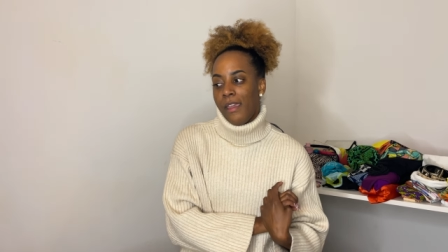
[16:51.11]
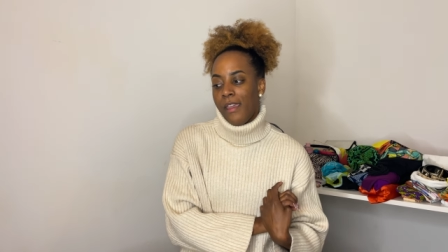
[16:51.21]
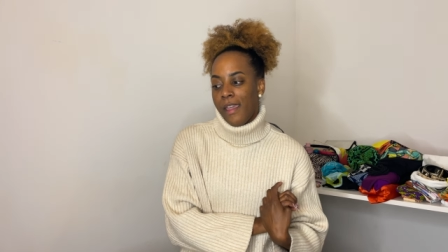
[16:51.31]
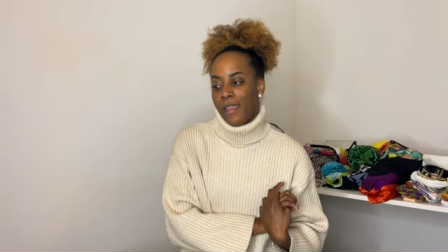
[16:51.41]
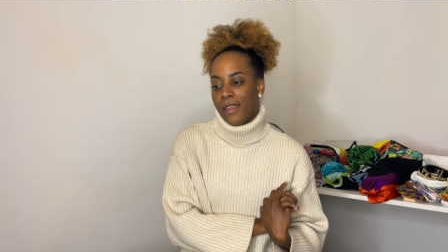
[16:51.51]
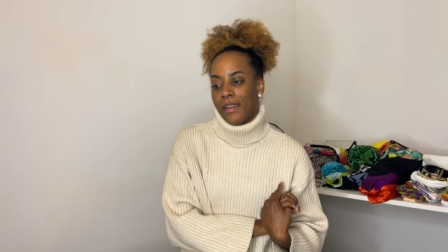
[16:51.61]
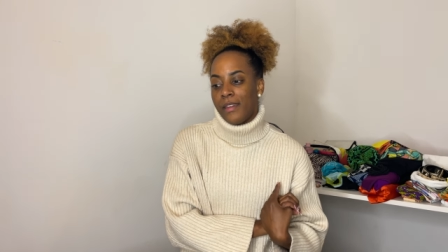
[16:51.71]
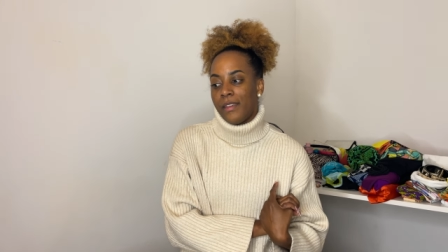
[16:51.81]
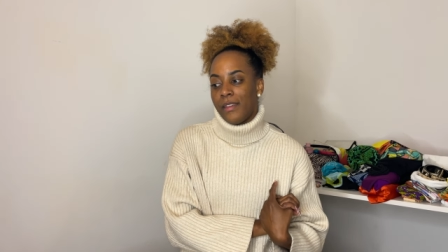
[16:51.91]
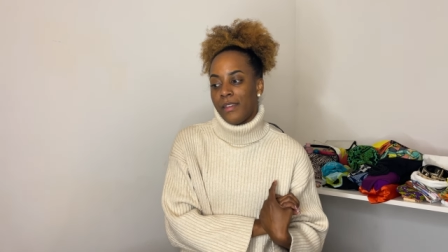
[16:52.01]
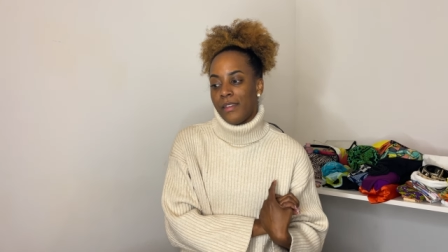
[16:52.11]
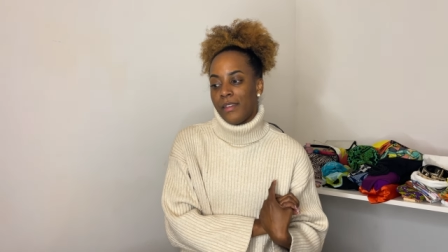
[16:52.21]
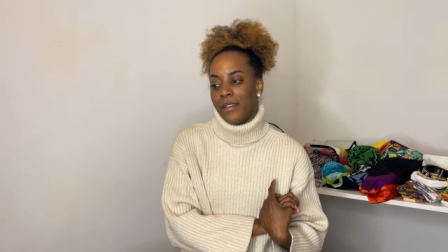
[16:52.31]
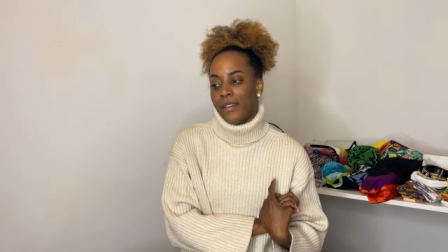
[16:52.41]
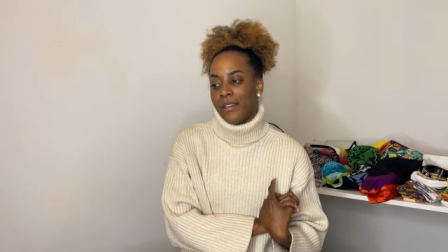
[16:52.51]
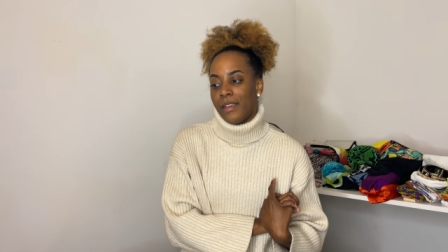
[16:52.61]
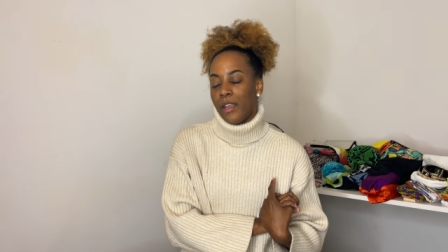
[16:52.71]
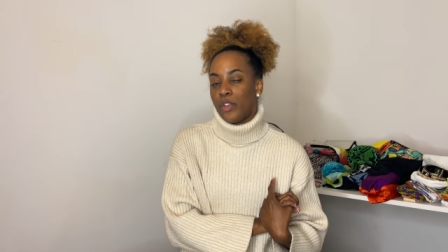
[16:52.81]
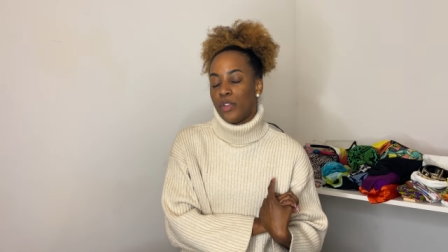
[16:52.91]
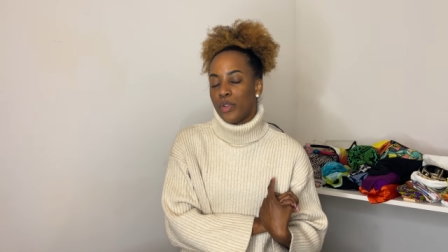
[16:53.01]
And
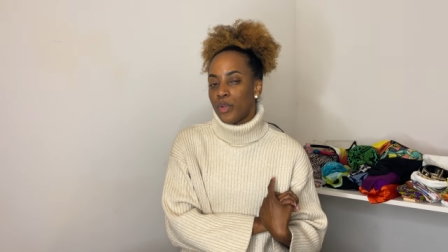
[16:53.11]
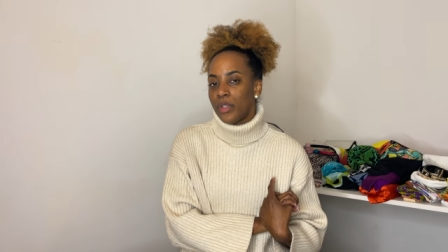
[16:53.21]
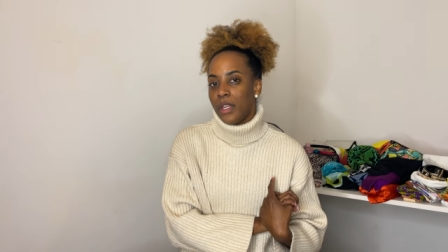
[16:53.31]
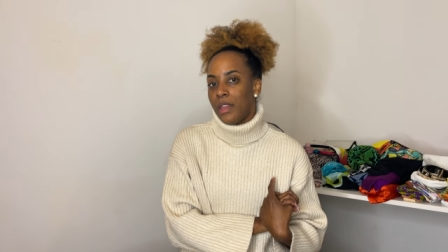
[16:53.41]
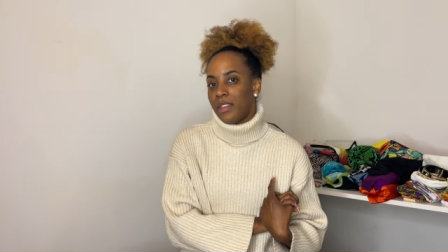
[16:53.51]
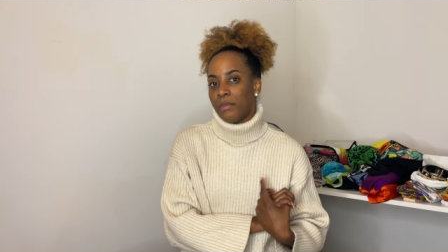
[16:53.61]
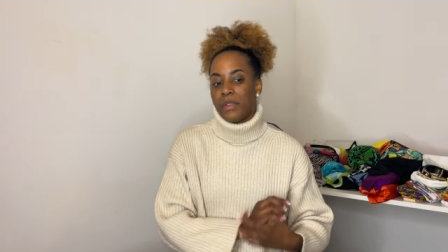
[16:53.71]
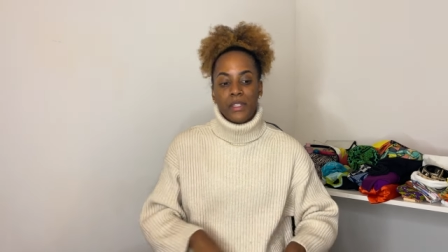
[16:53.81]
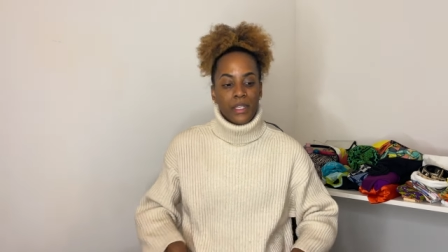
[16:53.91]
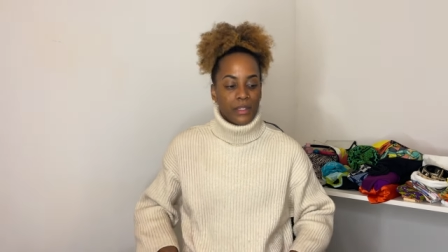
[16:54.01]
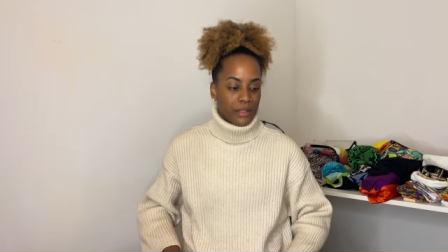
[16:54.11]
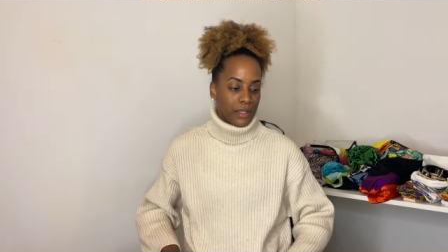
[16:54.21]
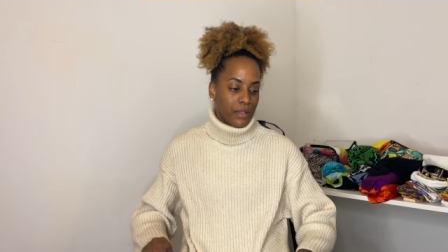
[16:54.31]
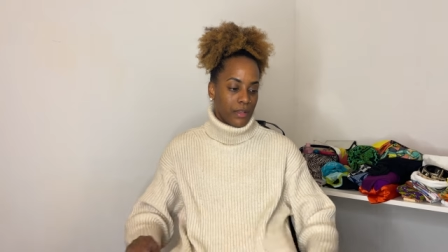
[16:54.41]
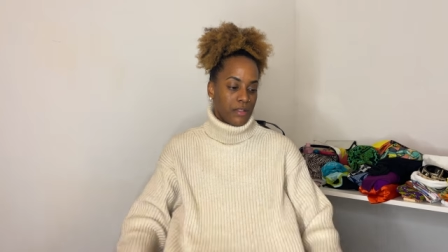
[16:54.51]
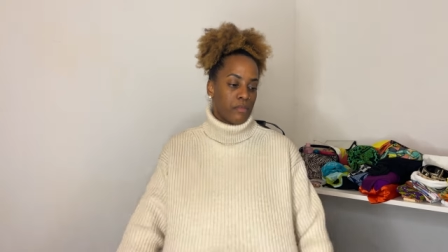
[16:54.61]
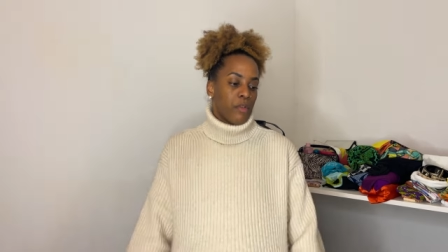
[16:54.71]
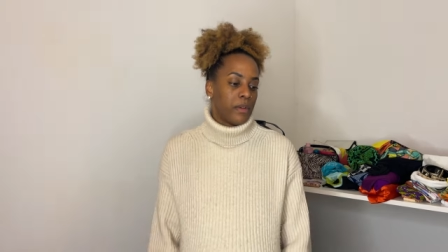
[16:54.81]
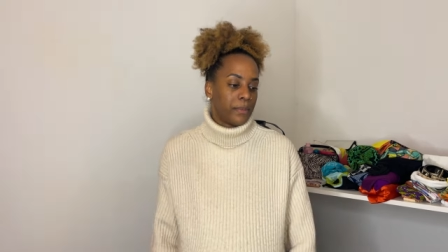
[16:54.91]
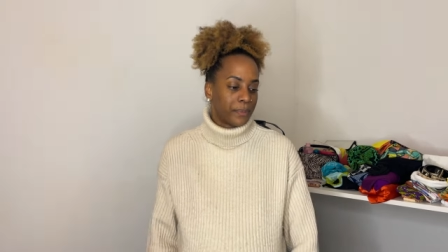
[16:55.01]
it's Tuesday, December 6th at this
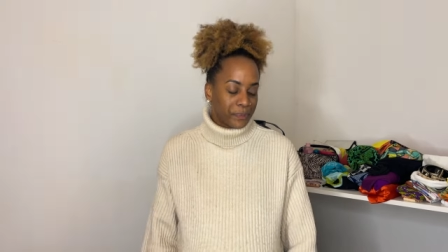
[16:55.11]
moment,